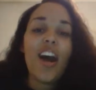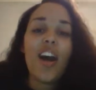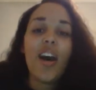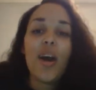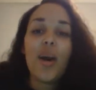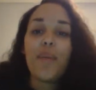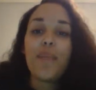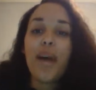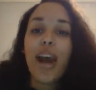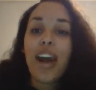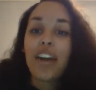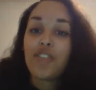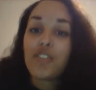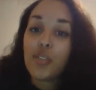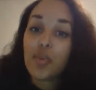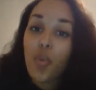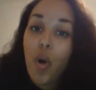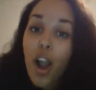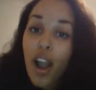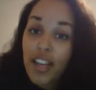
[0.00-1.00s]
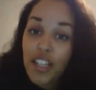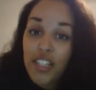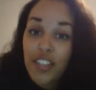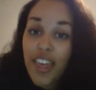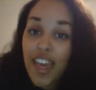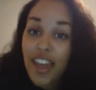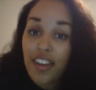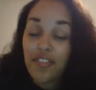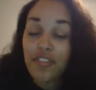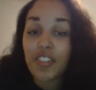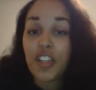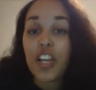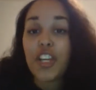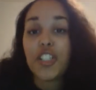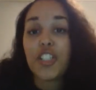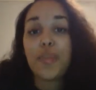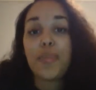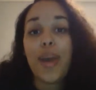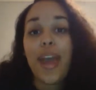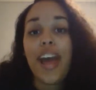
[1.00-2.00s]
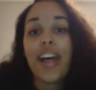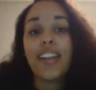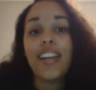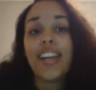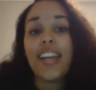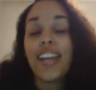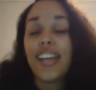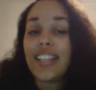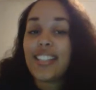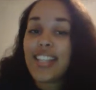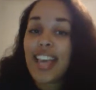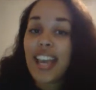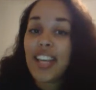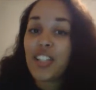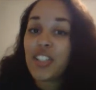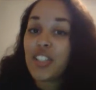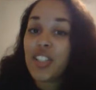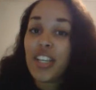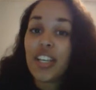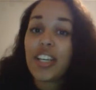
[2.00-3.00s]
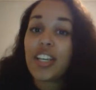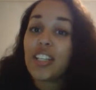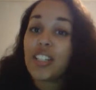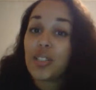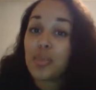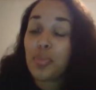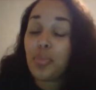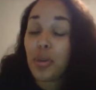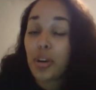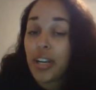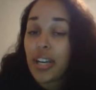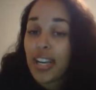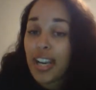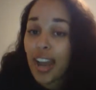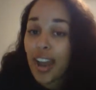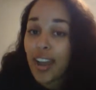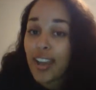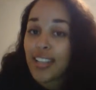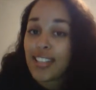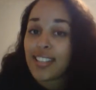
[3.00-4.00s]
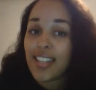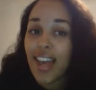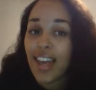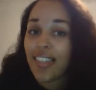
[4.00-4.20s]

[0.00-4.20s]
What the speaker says: I've swatched that Flushed palette, and it's pretty nice.